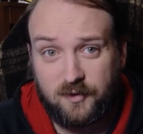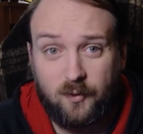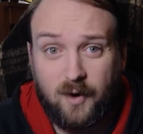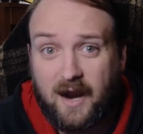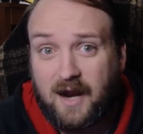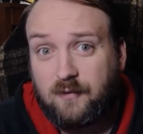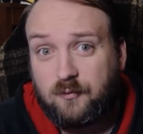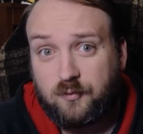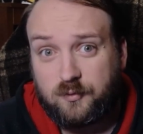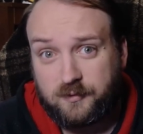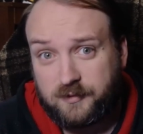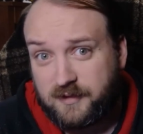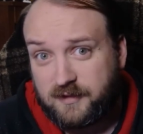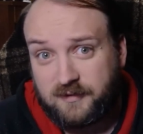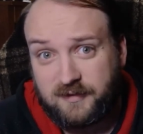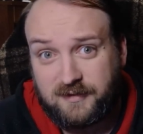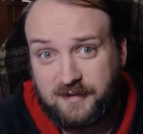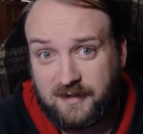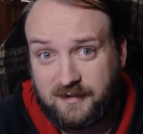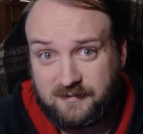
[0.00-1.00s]
I
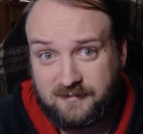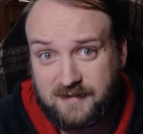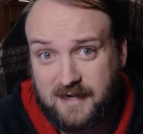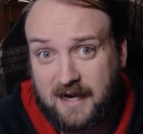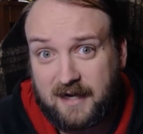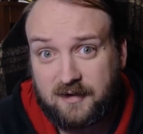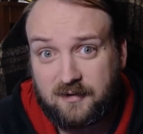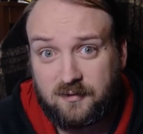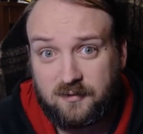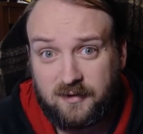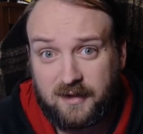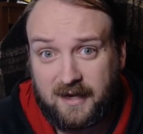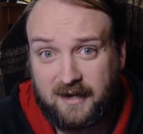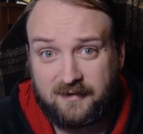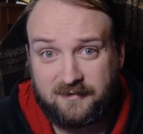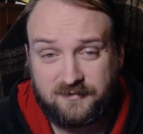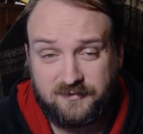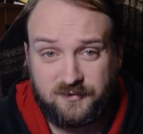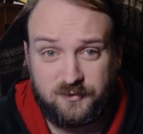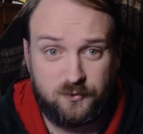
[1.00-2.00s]
really didn't tackle
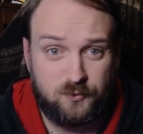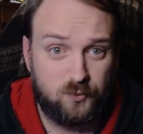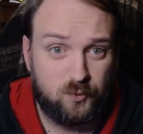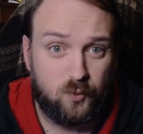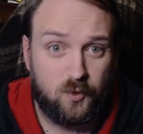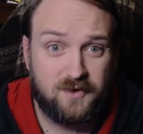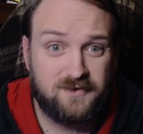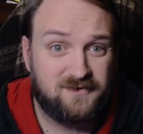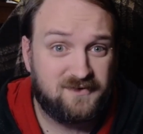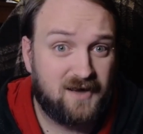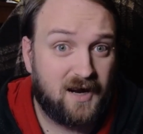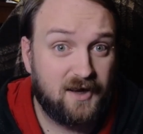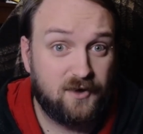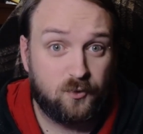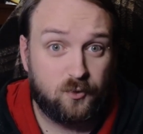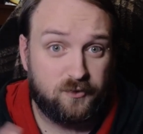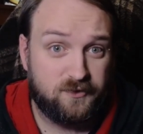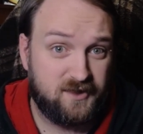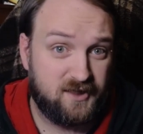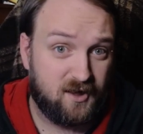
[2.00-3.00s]
as to one side
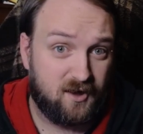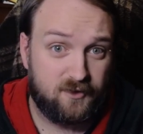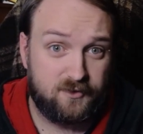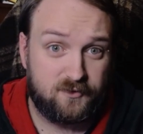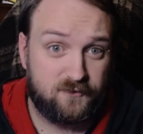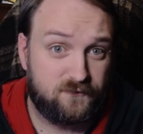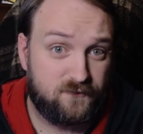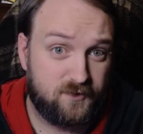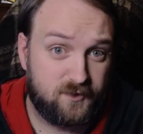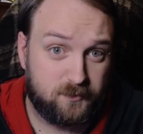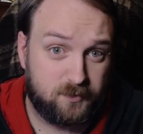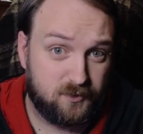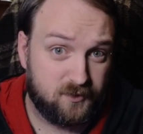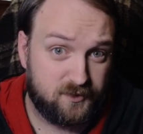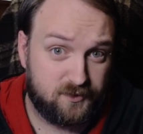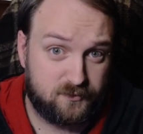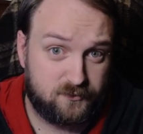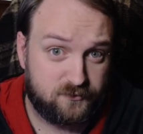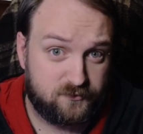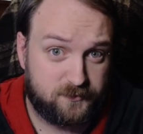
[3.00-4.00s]
or the other for the
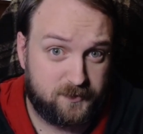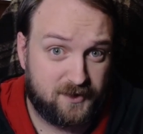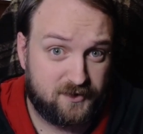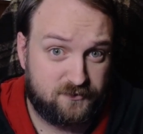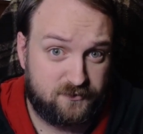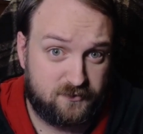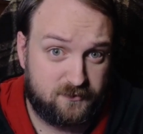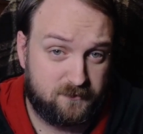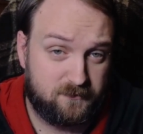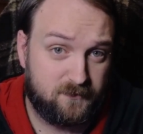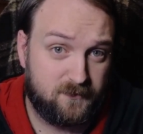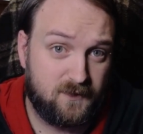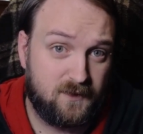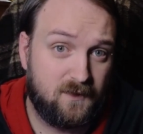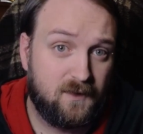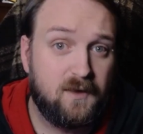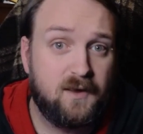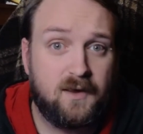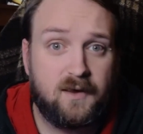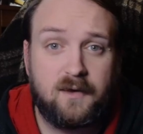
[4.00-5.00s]
political spectrum.
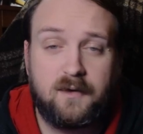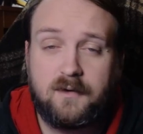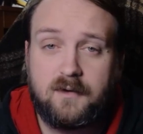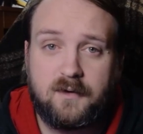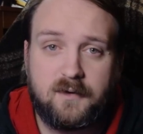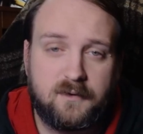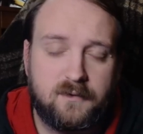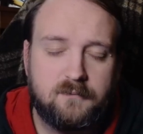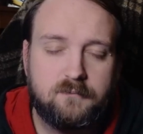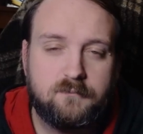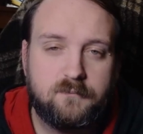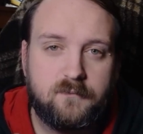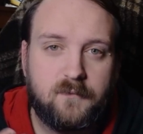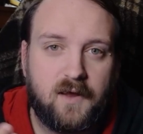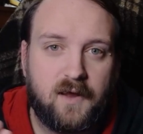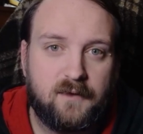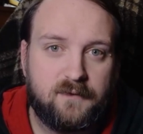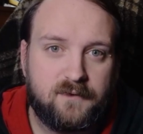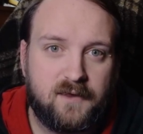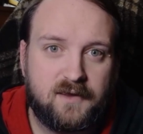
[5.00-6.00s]

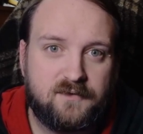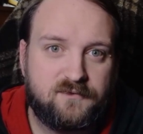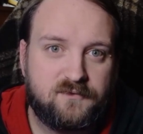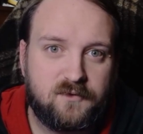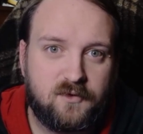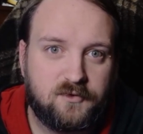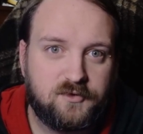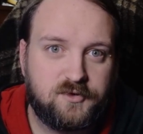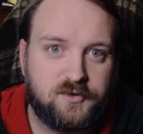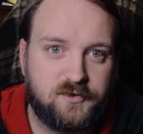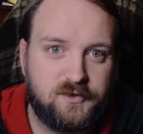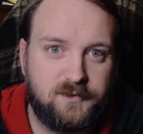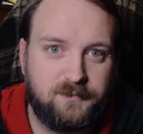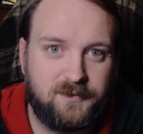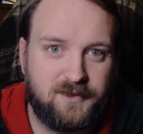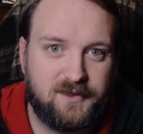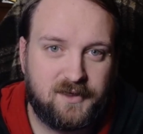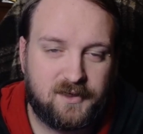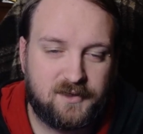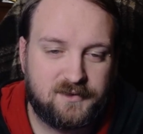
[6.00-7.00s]
And that's largely
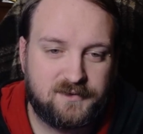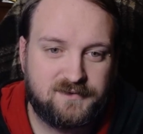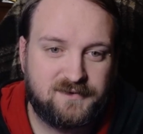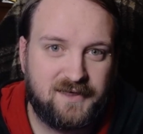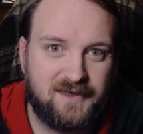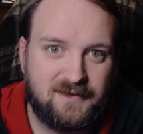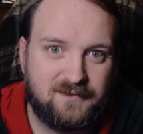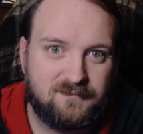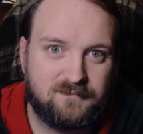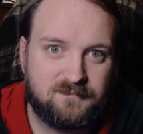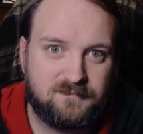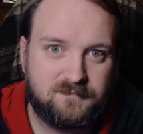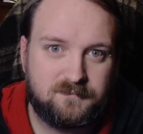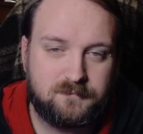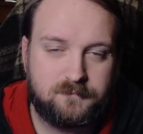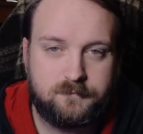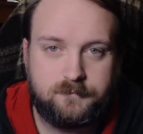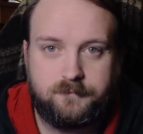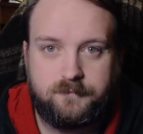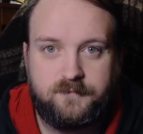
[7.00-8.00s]
because it
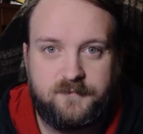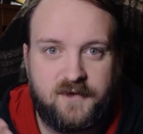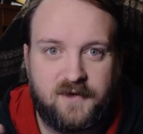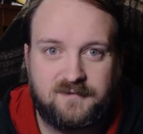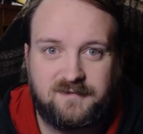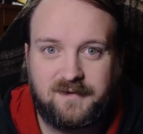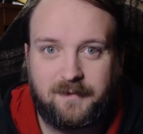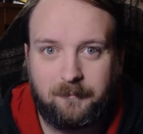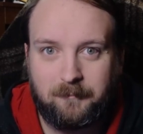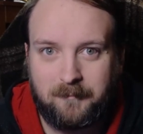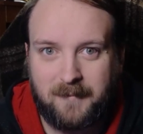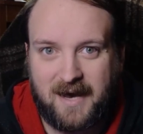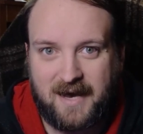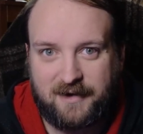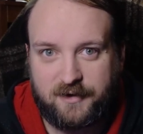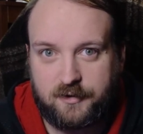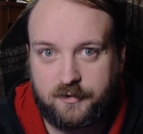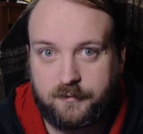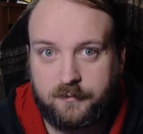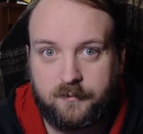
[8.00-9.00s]
doesn't
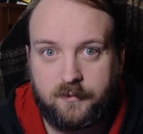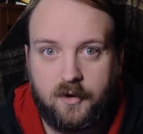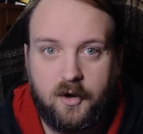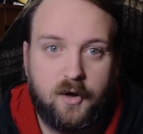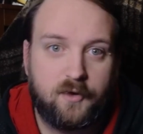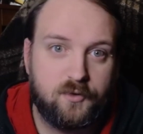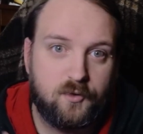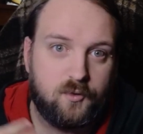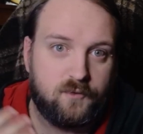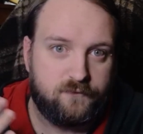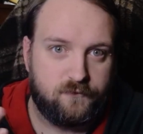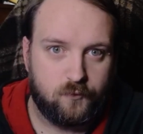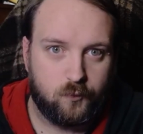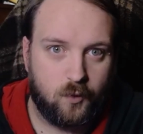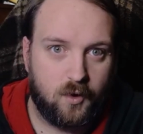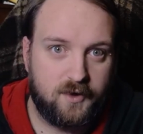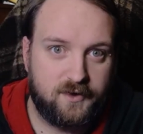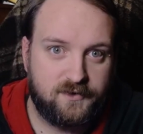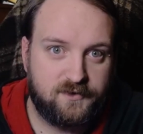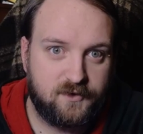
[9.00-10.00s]
matter. Although if you
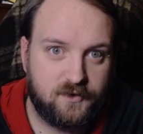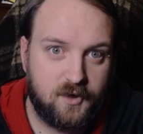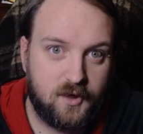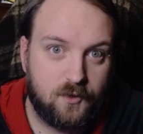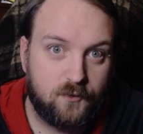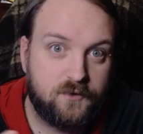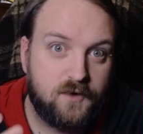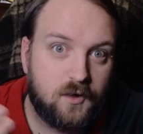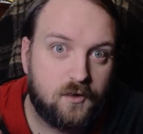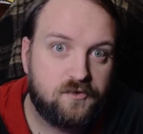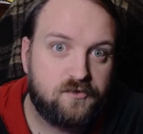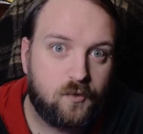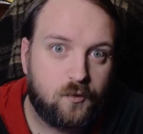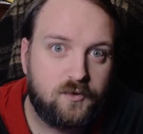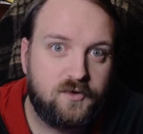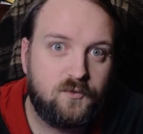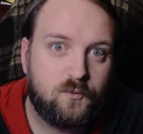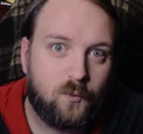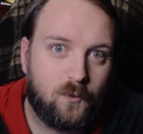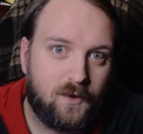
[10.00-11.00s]
wanted to know, there's
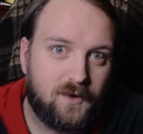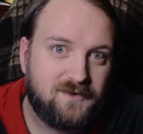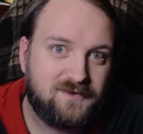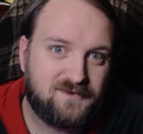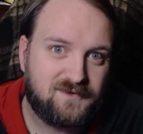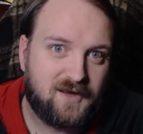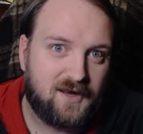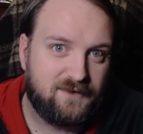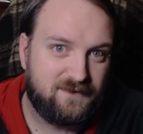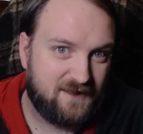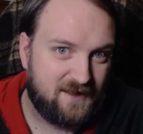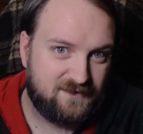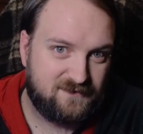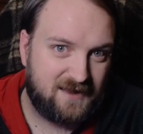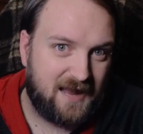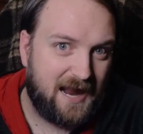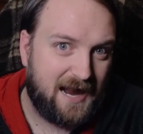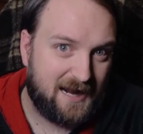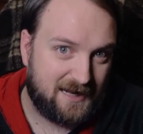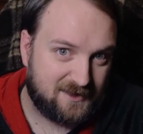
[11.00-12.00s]
only one side that's
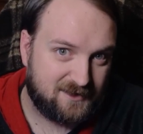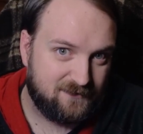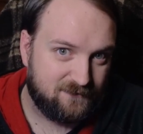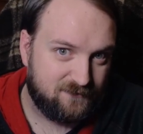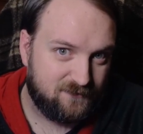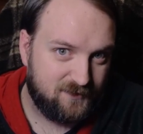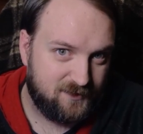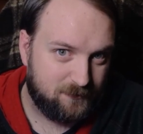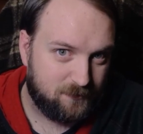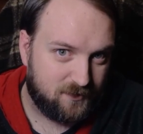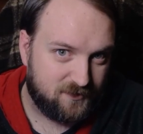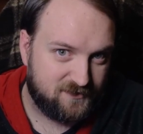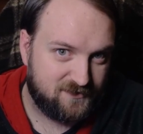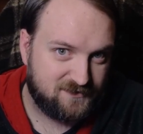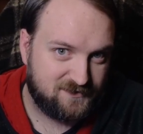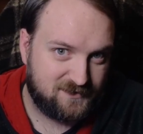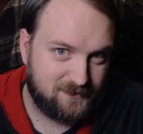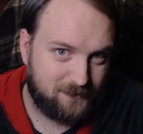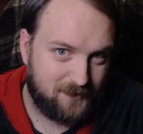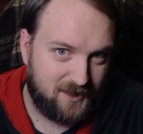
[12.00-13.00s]
actively
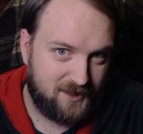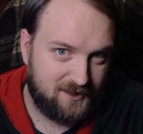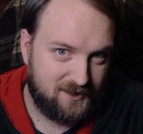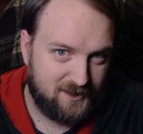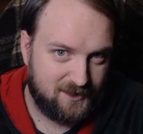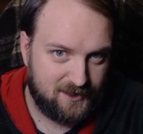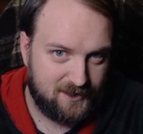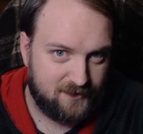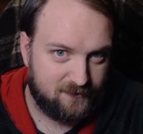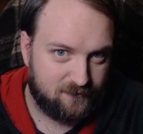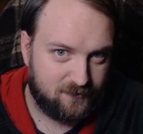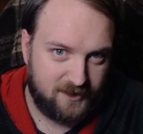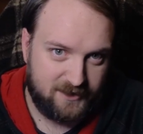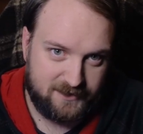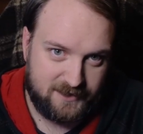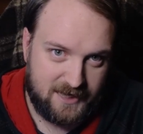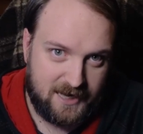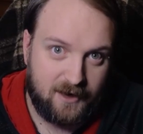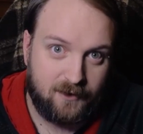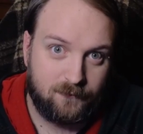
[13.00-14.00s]
participating in it right
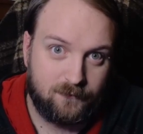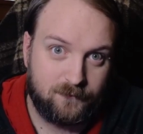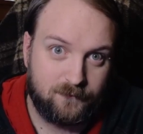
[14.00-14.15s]
now.